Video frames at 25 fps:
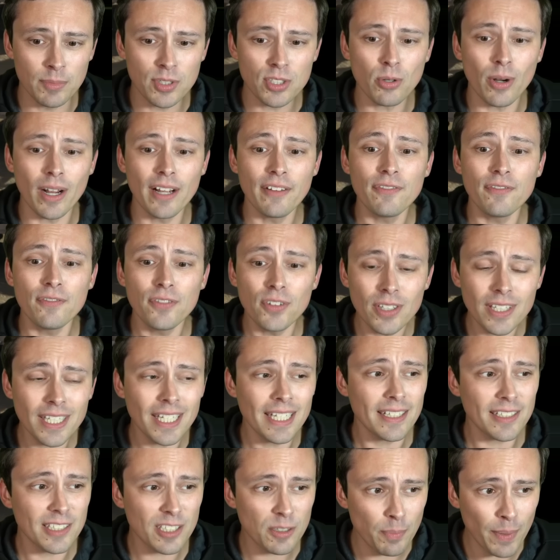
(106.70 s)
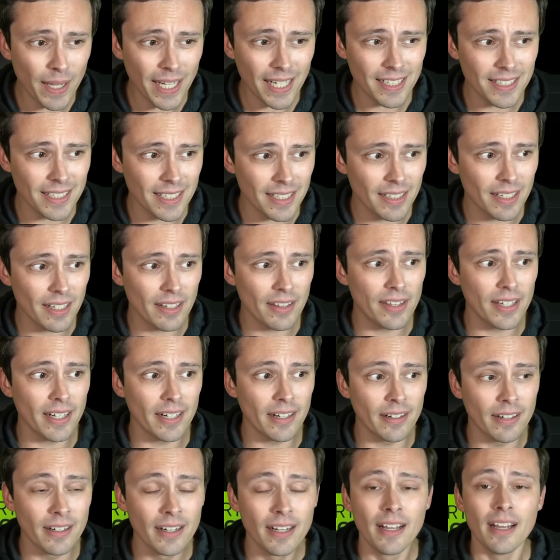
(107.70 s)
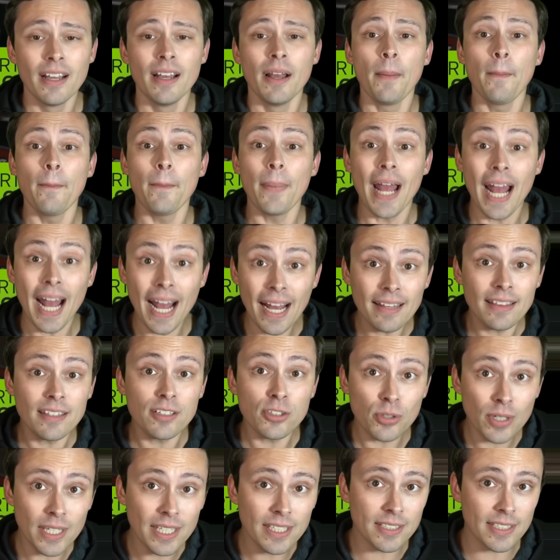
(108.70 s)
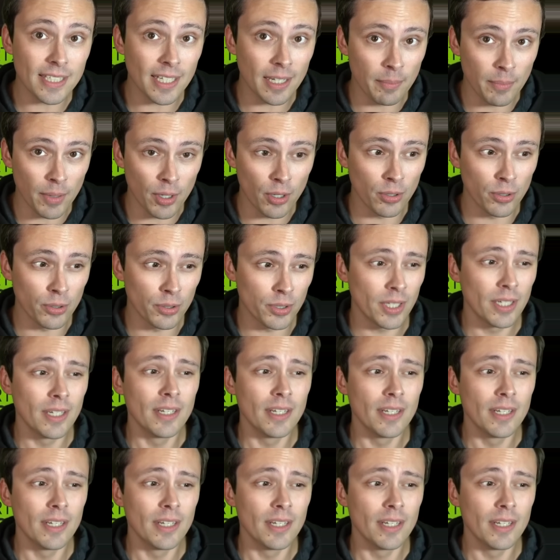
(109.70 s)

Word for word: so I fully expected their path tracing mode